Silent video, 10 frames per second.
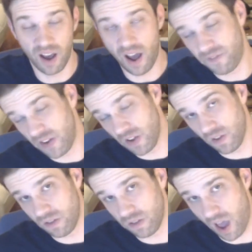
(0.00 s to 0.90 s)
I
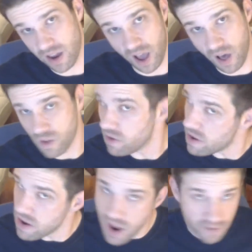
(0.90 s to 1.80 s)
feel like I'll
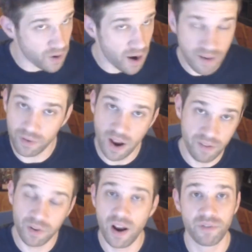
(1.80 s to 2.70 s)
never,
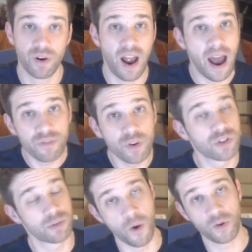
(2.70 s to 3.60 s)
ever
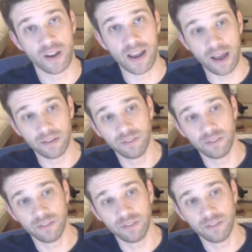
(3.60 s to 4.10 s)
smoke again.